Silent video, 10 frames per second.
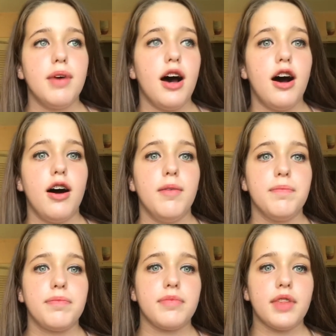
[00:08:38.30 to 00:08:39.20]

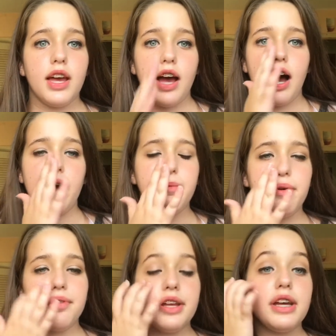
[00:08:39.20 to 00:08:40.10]
I
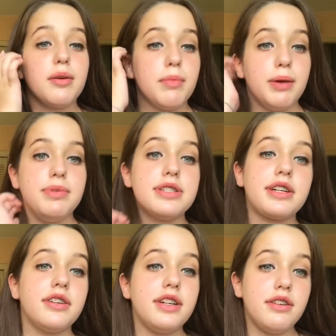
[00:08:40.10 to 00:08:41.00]
will link my
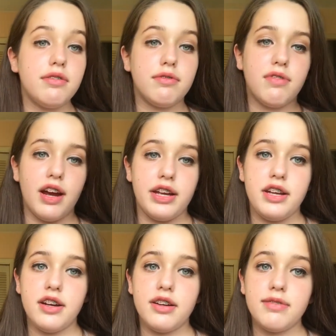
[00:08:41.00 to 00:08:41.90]
Musical.ly right
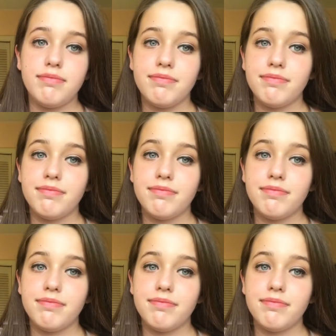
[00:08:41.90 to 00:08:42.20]
here,